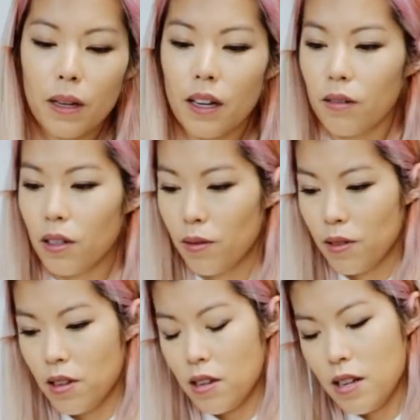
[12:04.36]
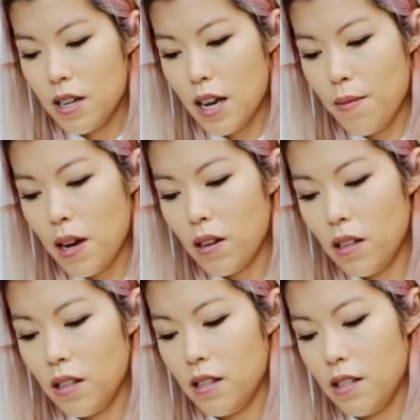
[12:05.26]
and it'll come out.
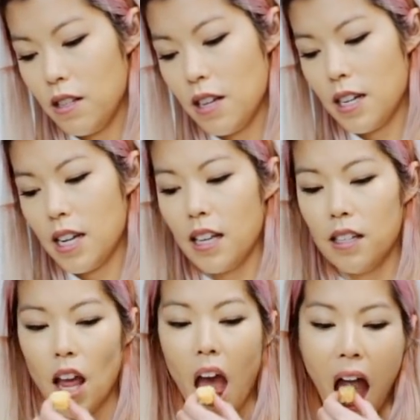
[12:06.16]
You can taste it.